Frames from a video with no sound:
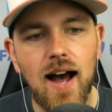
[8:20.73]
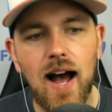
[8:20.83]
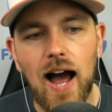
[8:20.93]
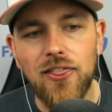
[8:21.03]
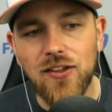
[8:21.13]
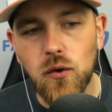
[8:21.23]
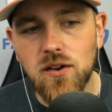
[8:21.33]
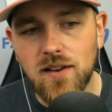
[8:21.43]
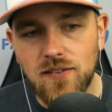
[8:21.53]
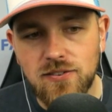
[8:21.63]
I think you
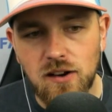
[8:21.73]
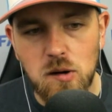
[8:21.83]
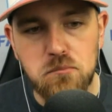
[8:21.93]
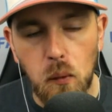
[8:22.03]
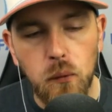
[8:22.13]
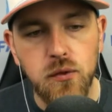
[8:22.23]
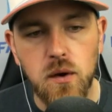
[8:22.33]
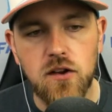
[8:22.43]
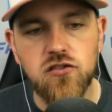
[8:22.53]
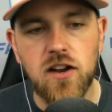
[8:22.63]
could consider both
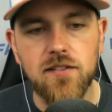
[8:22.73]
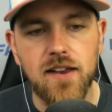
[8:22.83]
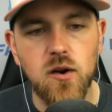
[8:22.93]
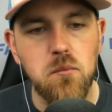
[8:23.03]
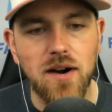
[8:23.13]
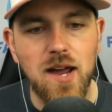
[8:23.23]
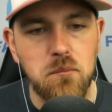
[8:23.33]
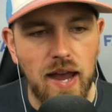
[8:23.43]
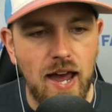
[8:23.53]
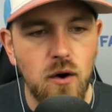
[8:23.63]
Lucas Giolito and Brayan
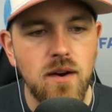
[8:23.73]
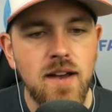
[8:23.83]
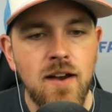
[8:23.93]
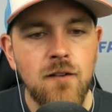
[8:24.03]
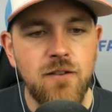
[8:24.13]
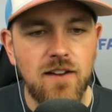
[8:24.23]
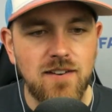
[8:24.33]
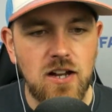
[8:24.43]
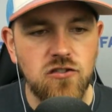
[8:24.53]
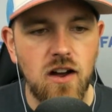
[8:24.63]
Bello
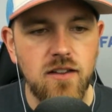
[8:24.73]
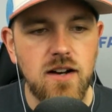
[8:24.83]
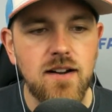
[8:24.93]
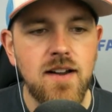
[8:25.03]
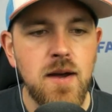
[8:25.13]
facing each other.